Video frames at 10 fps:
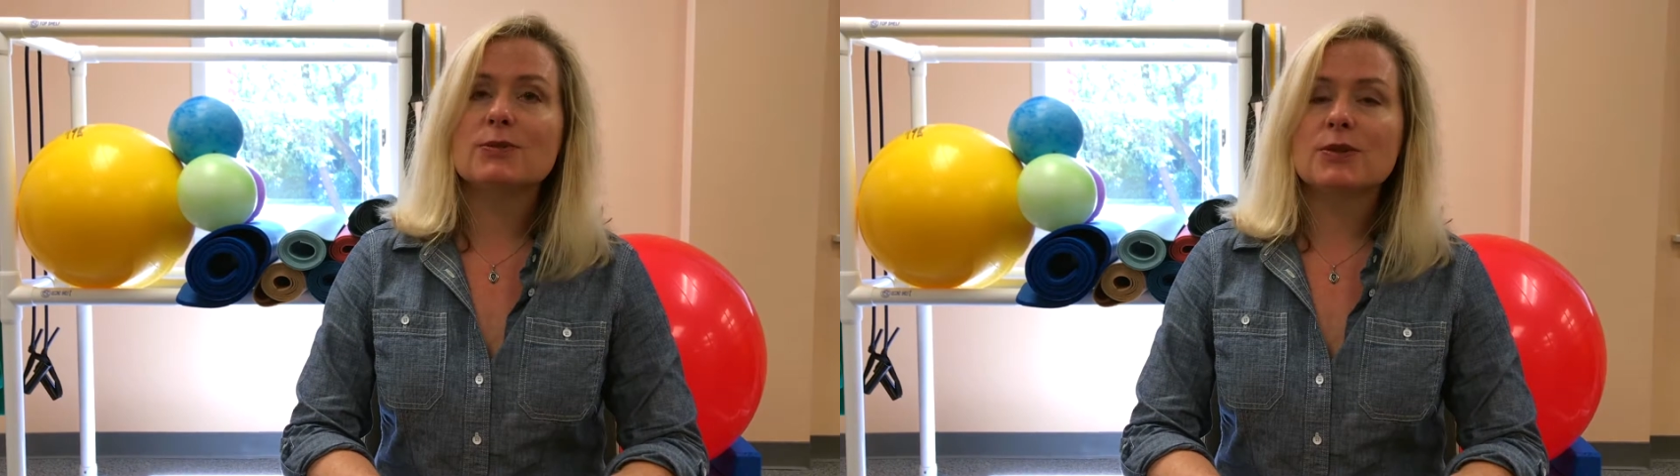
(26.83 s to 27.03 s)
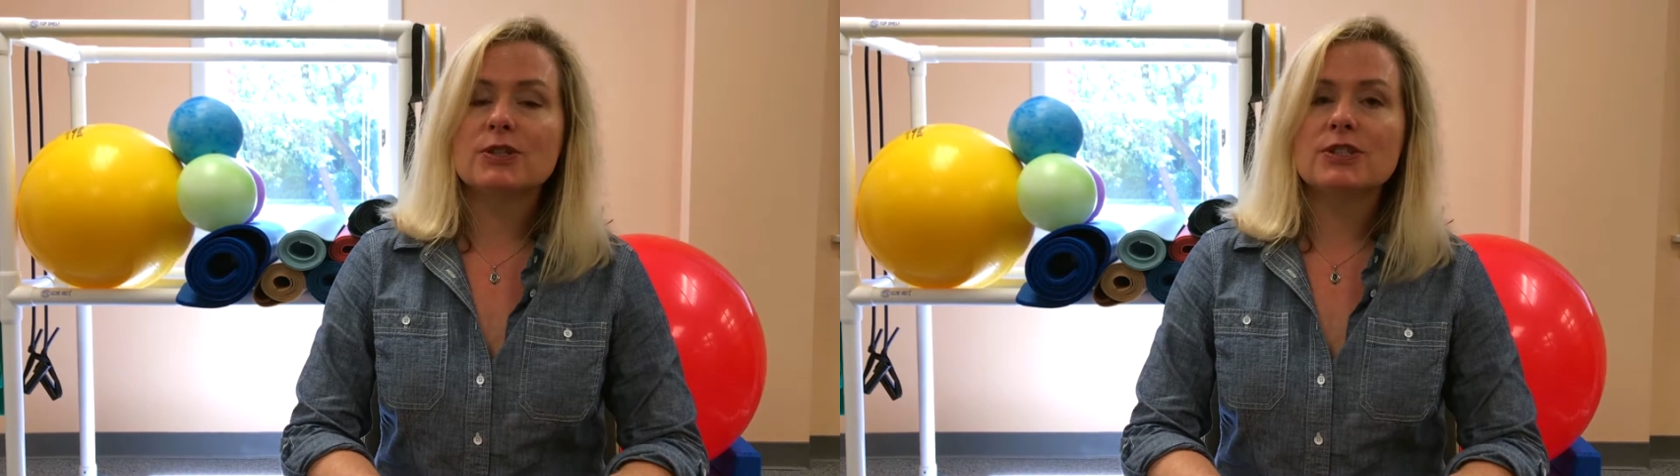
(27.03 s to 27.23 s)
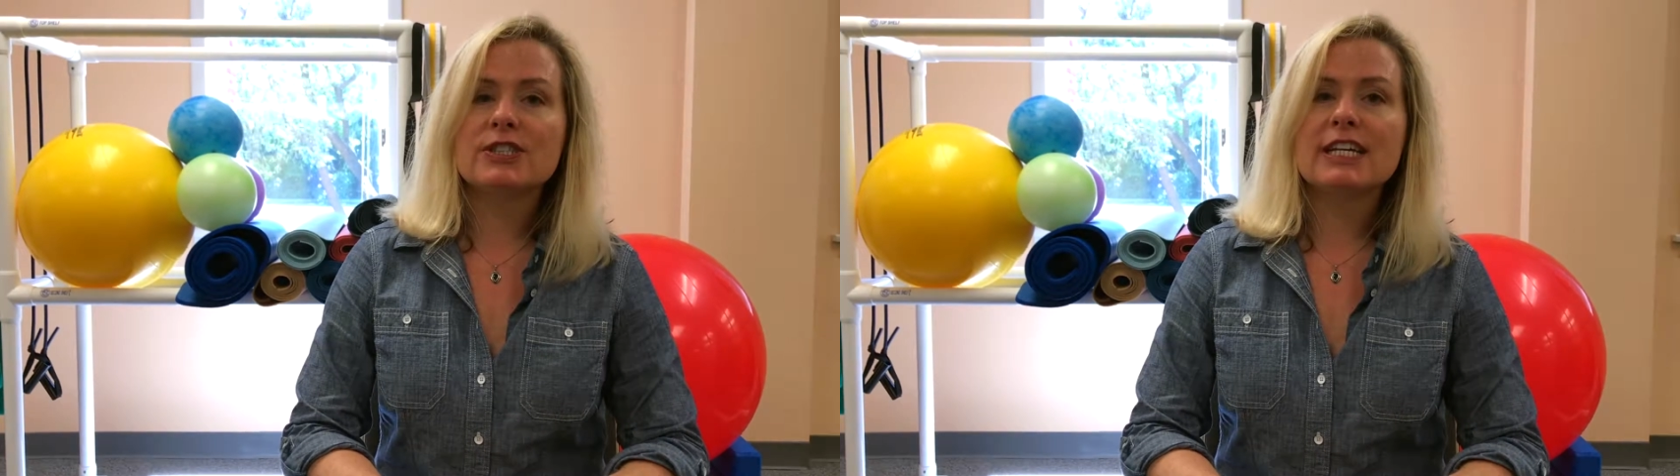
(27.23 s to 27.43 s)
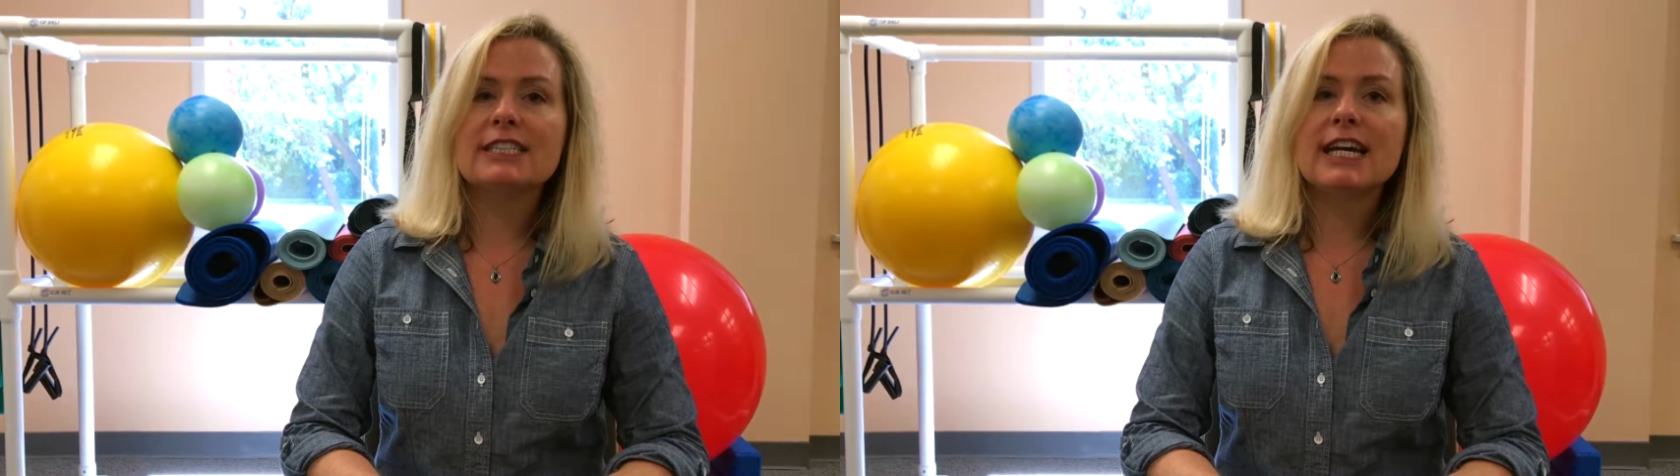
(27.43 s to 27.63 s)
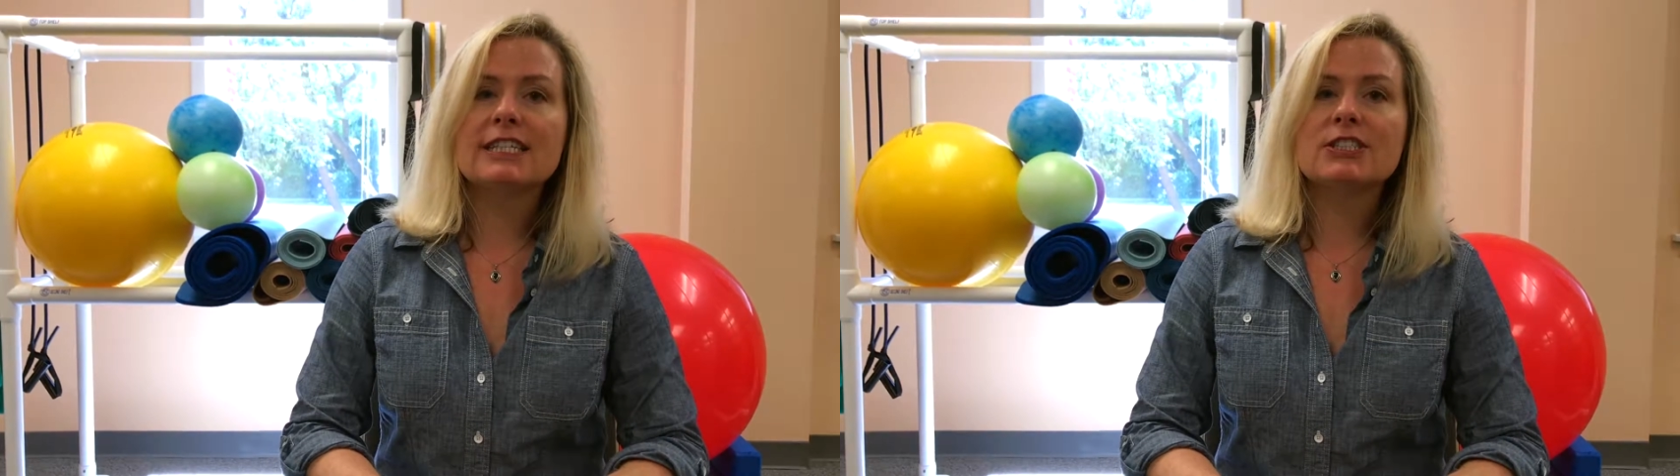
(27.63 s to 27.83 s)
ordered a
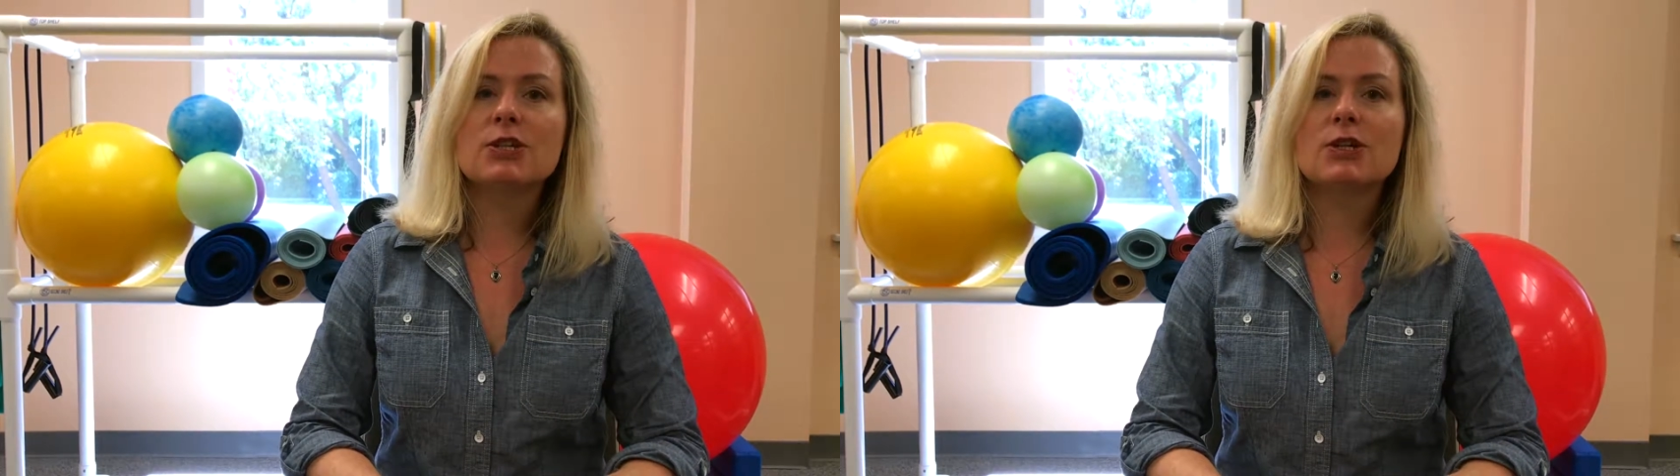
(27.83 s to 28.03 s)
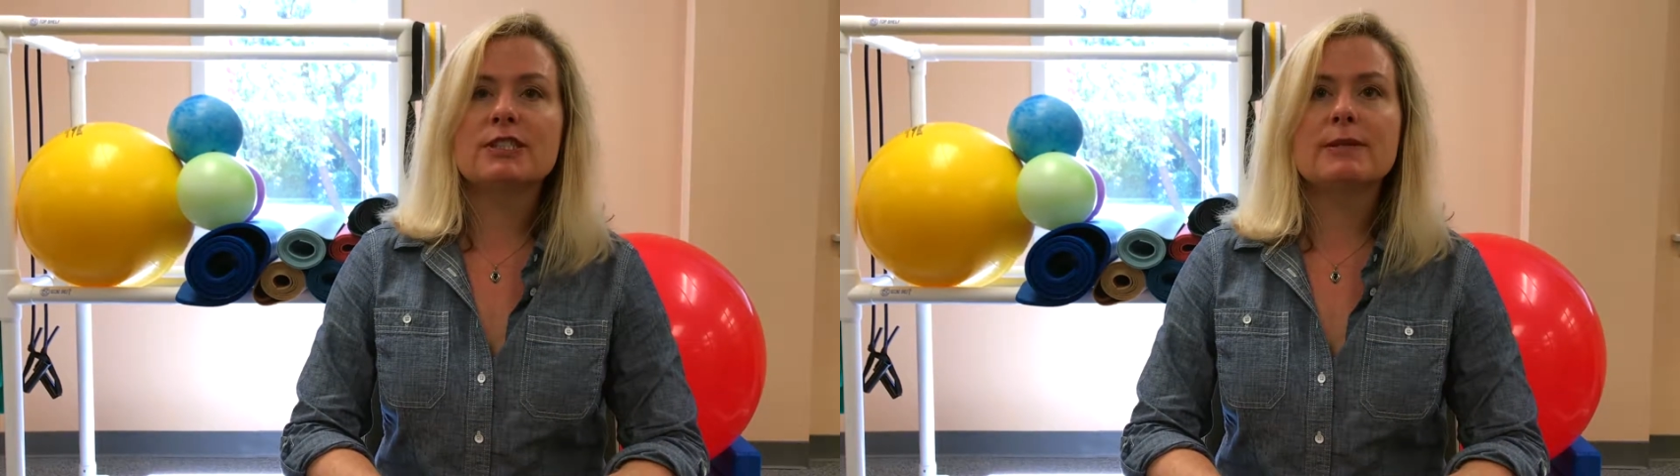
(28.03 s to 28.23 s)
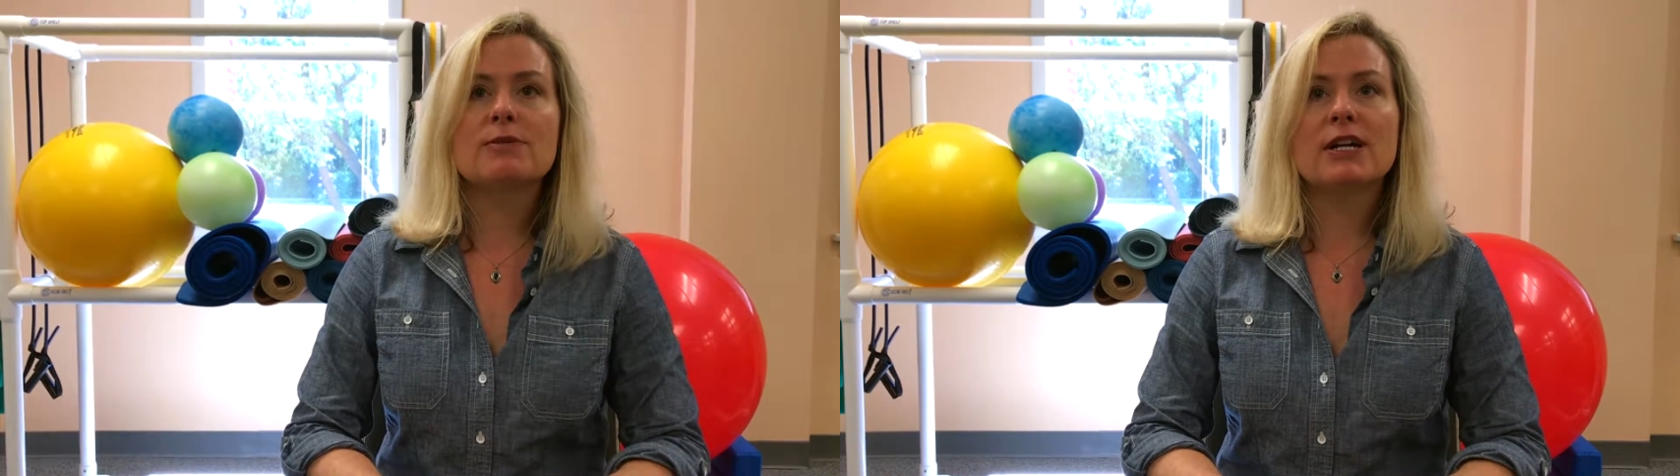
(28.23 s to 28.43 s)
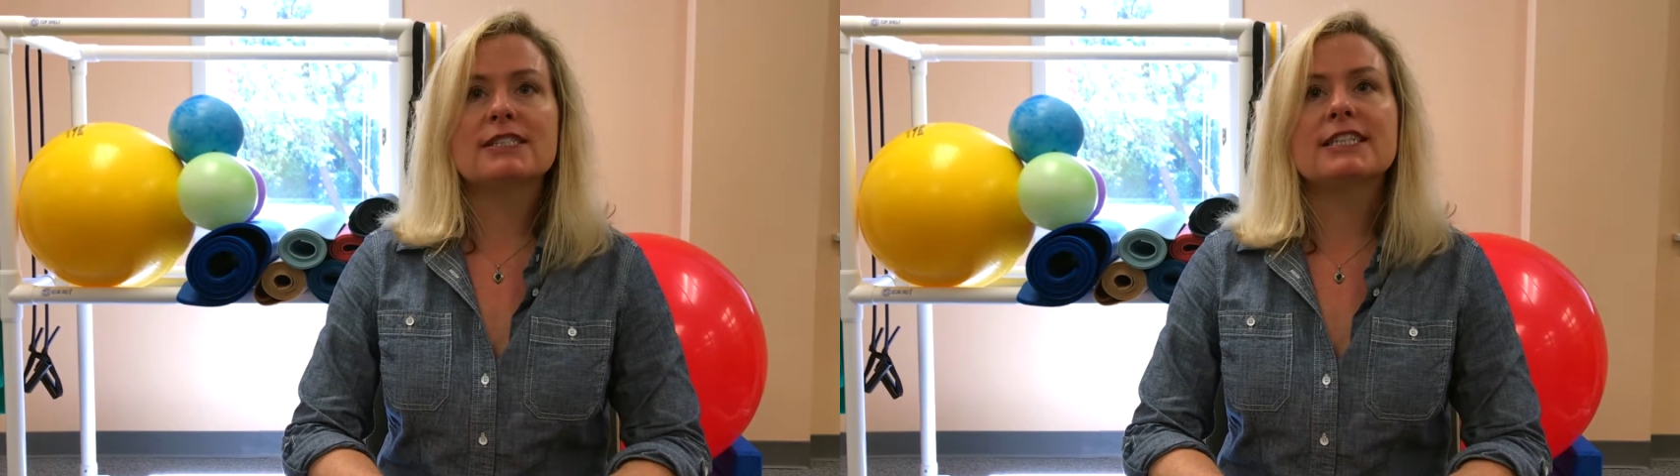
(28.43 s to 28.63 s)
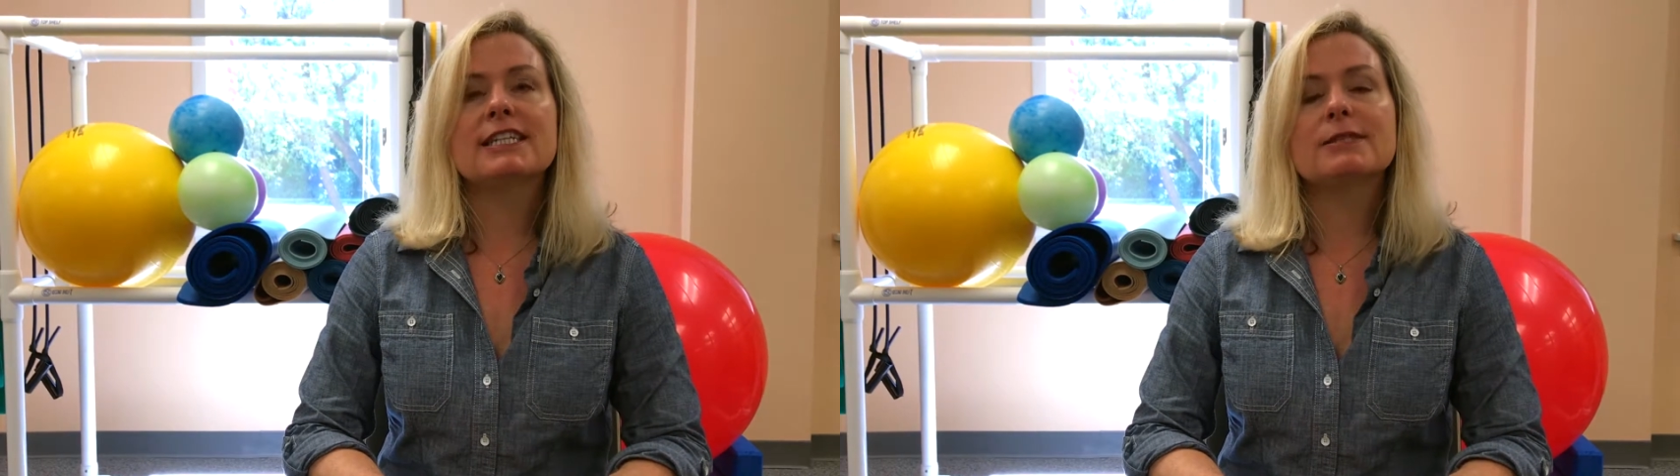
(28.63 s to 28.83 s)
test called the
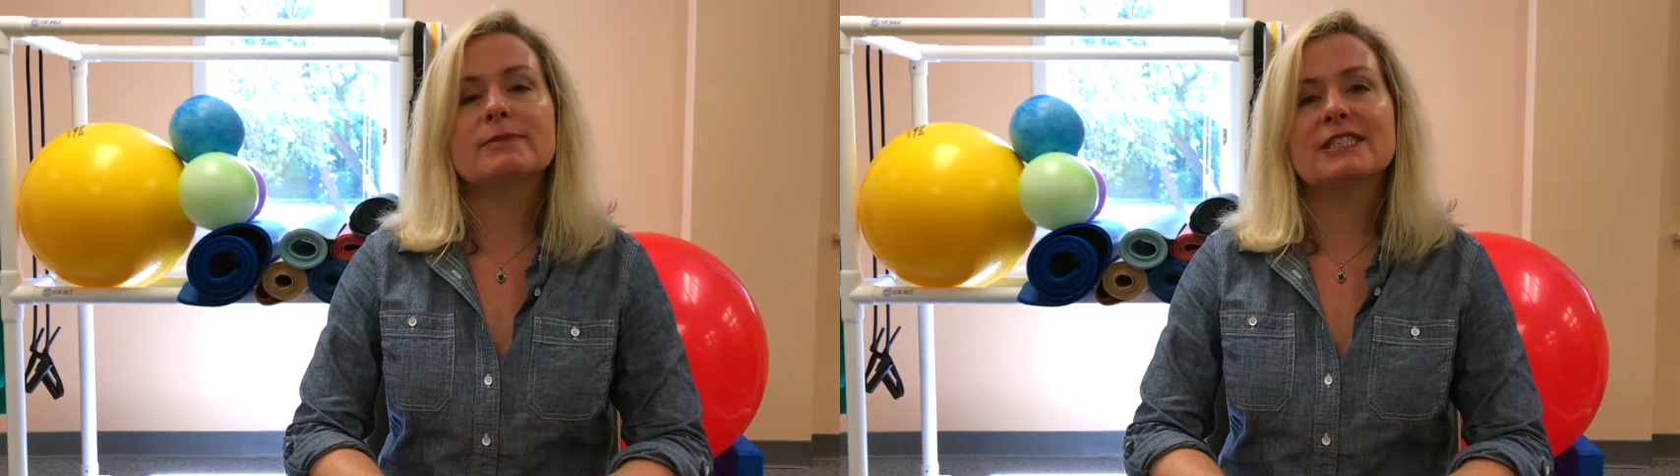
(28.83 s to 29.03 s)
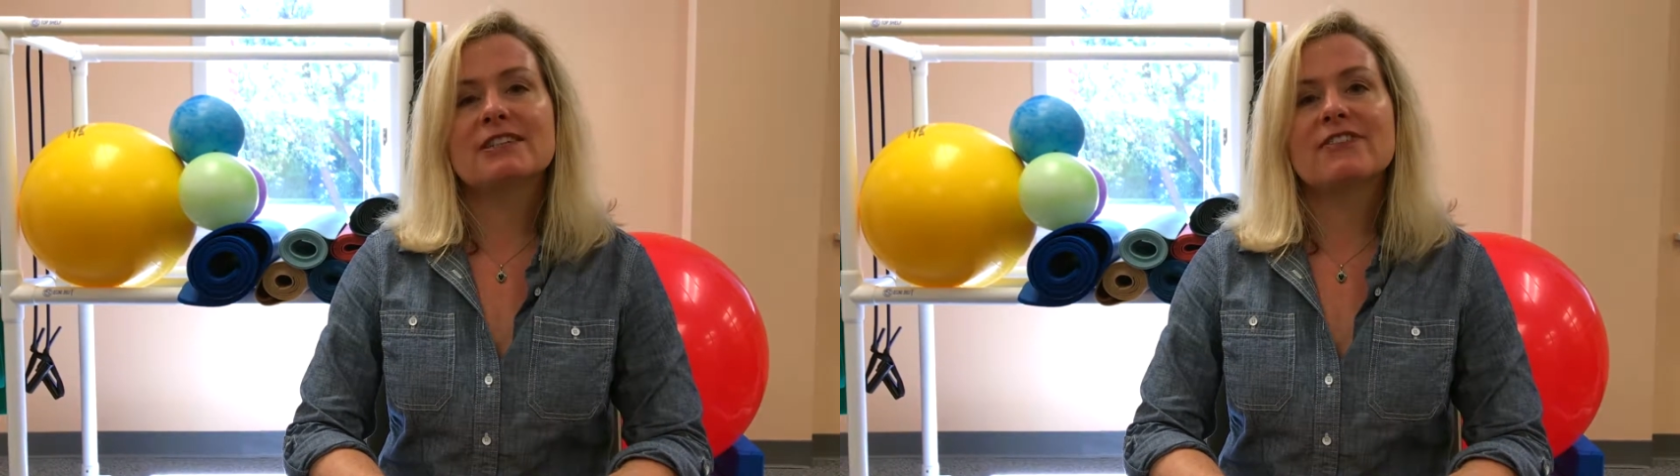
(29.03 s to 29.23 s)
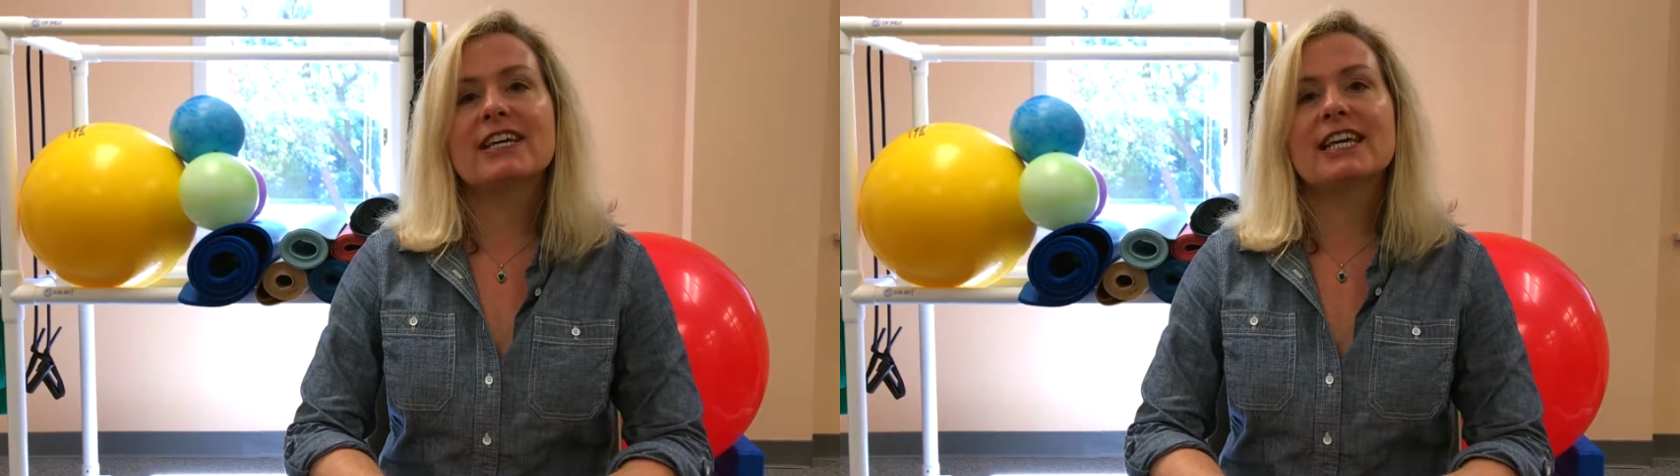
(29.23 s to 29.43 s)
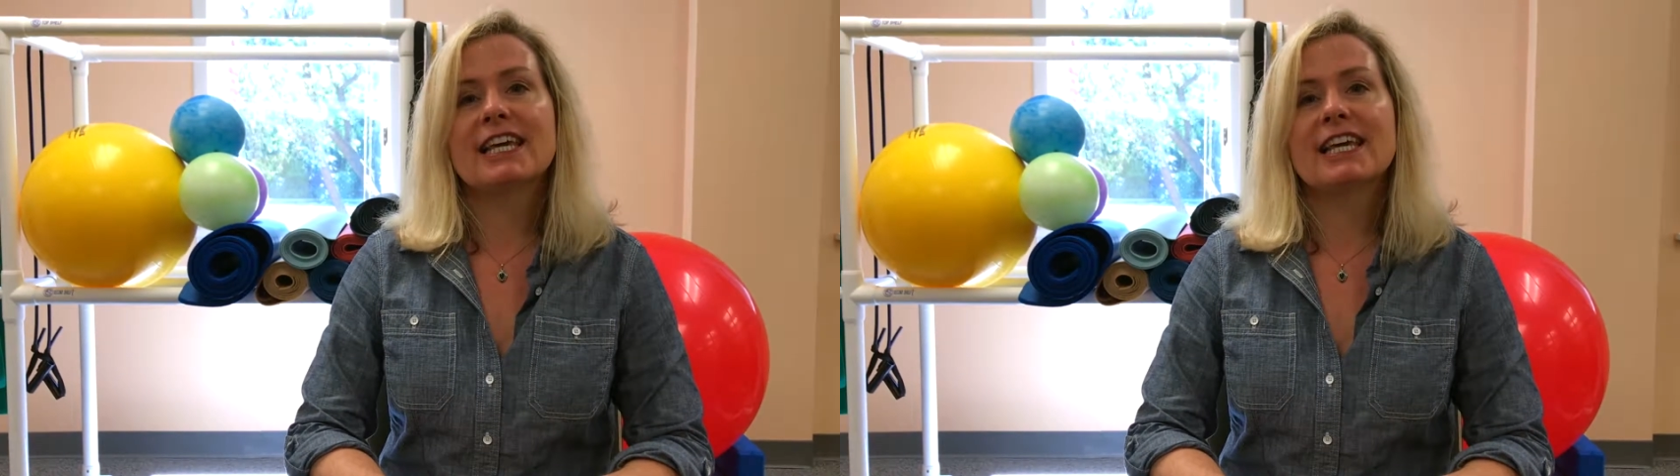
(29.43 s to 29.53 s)
prostate-specific